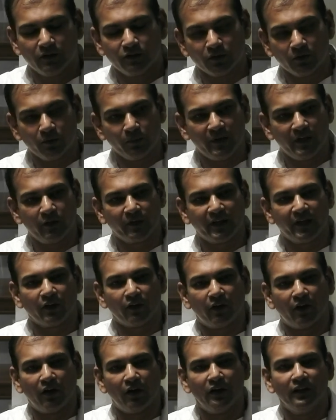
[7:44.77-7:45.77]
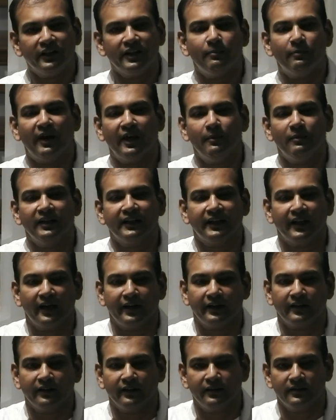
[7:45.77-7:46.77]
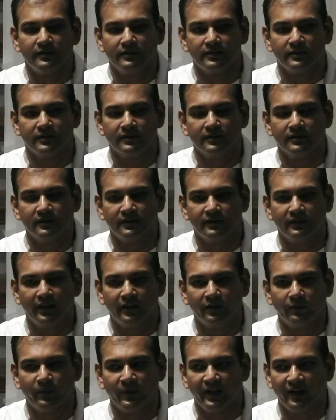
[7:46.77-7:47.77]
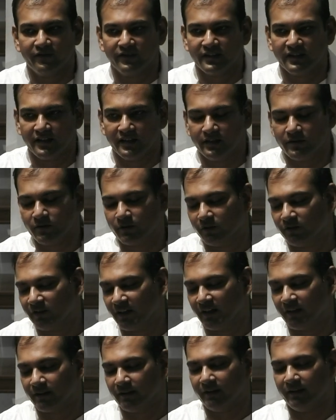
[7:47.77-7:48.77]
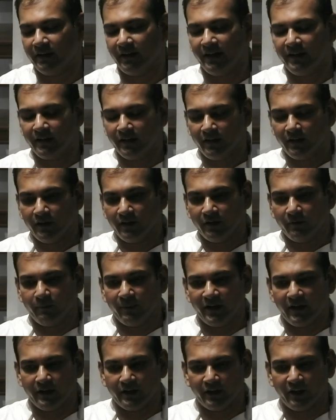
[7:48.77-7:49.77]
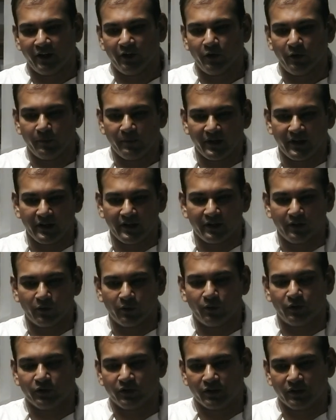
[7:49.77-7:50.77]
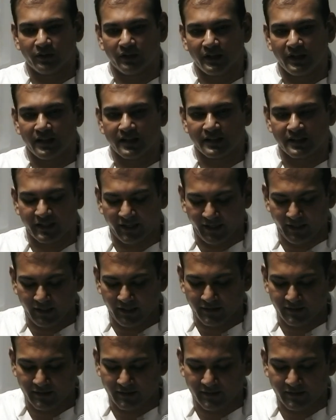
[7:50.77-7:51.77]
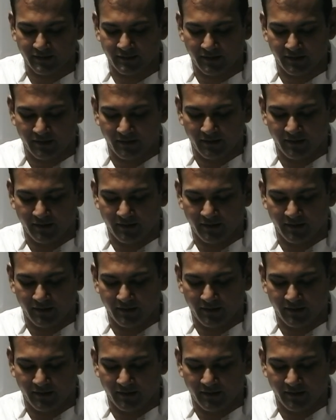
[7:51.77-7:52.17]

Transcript: So we look at all the Bible characters that we have seen so far, right? Be it Naomi, Ruth, Silas,